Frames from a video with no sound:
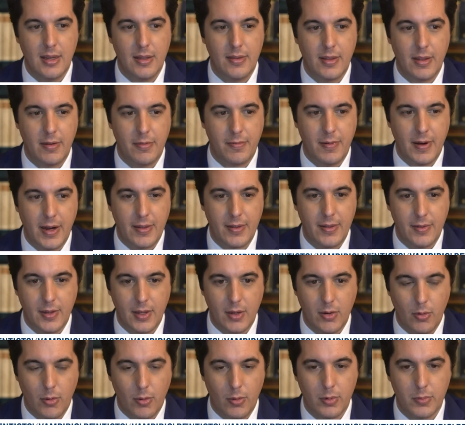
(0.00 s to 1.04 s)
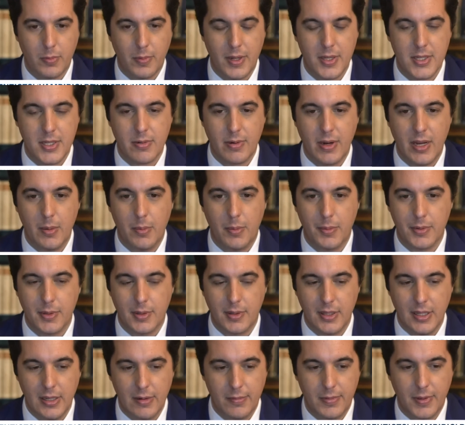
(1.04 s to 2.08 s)
they find that the old ones are able to
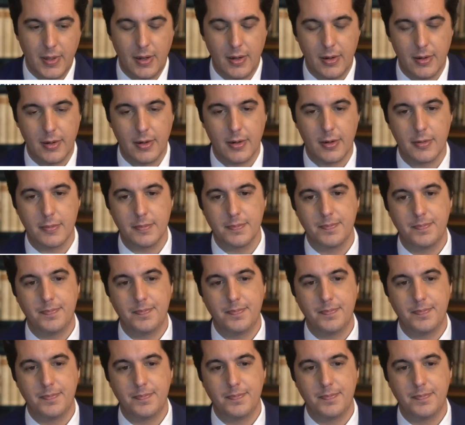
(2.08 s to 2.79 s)
live longer.